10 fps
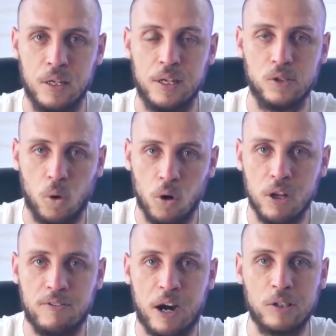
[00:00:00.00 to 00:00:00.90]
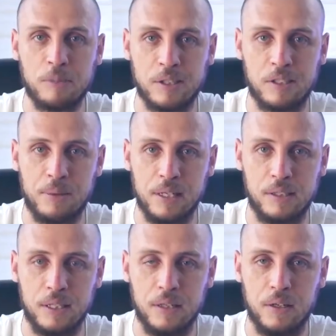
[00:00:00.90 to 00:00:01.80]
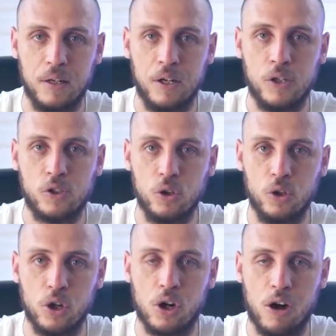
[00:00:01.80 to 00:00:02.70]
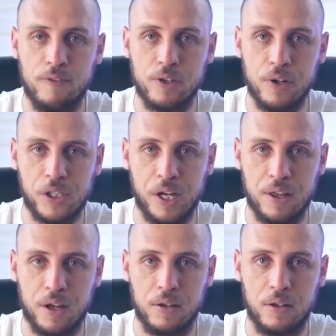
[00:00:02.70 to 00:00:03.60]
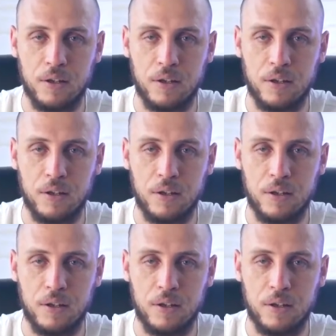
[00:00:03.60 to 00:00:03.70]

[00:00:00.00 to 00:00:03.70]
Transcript: It is all of our responsibility to look after each other,